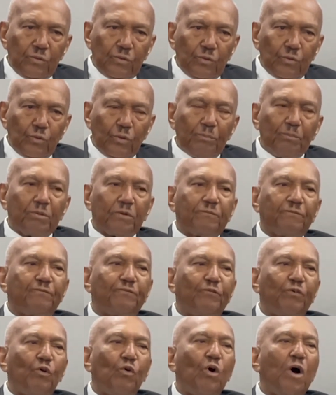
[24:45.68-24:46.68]
We put
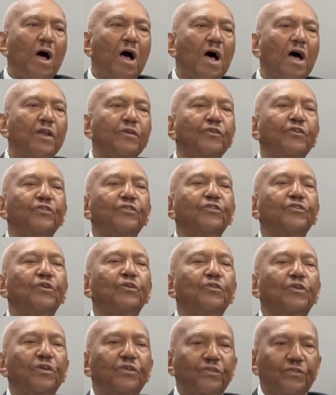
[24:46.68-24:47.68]
400
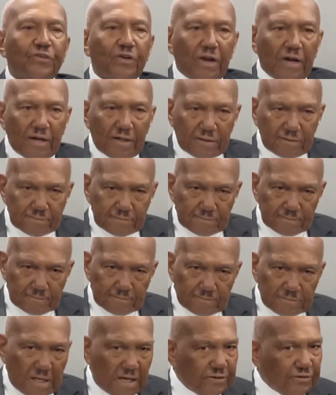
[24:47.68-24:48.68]
students there.
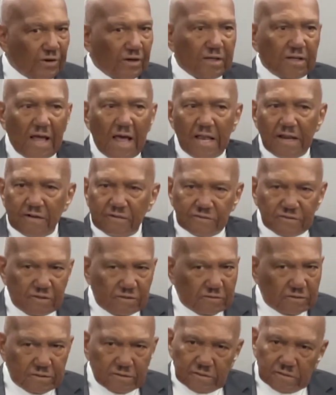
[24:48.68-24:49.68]
That's a lot of
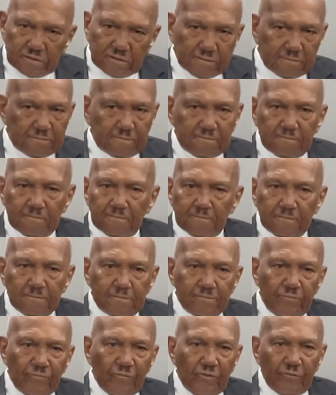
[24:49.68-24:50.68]
students
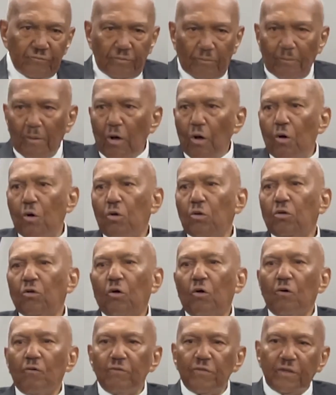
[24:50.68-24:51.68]
from all
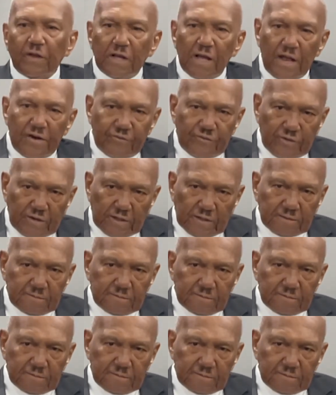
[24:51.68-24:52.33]
over the country.